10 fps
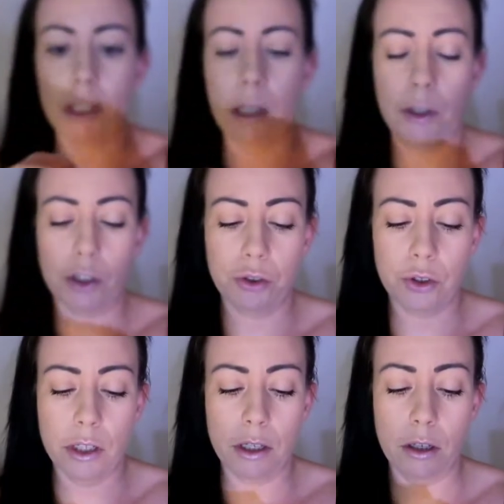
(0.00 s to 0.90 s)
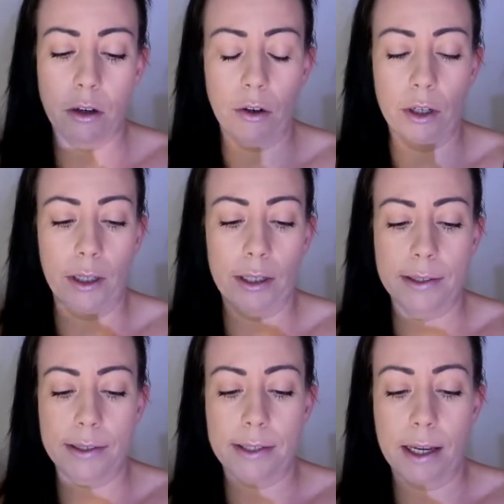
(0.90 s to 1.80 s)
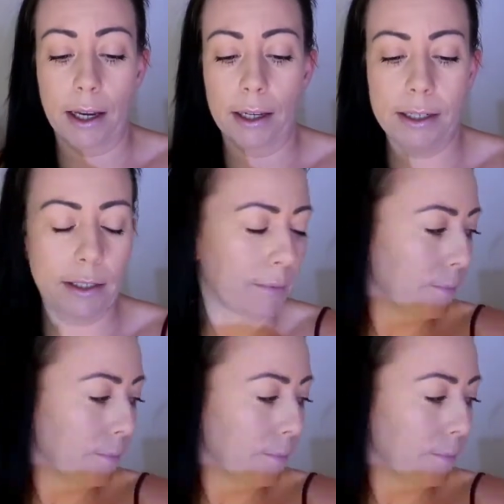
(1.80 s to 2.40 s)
Now I'll show you the oil inside.